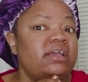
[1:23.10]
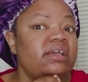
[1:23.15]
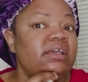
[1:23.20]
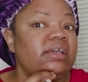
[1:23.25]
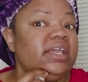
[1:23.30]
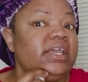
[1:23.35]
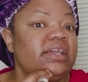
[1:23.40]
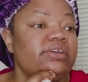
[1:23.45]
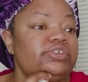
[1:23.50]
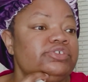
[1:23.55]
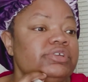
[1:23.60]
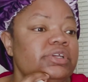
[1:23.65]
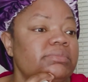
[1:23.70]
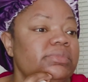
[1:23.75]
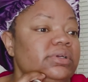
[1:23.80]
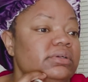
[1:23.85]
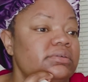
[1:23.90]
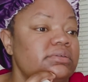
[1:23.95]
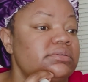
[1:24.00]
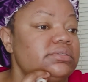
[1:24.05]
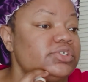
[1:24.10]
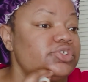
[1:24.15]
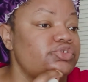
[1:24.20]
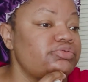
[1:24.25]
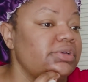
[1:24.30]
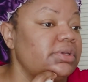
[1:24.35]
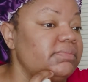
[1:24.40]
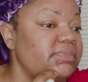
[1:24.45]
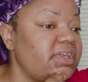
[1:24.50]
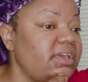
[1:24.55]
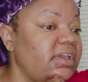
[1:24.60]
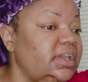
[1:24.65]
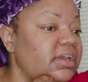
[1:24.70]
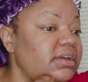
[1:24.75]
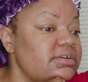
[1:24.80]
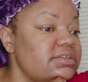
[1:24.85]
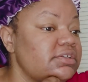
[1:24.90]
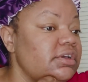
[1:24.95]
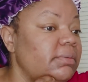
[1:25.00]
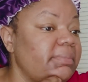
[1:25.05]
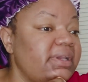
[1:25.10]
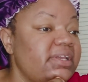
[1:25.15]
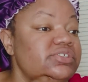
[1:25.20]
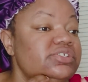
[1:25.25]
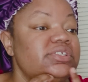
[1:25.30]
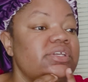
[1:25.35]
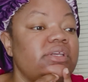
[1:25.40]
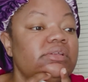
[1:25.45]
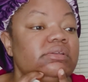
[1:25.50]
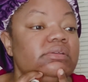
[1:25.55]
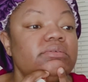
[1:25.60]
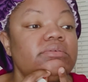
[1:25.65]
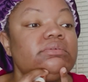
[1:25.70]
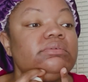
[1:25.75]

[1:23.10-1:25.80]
hair trimmer to trim the hairs on my chin.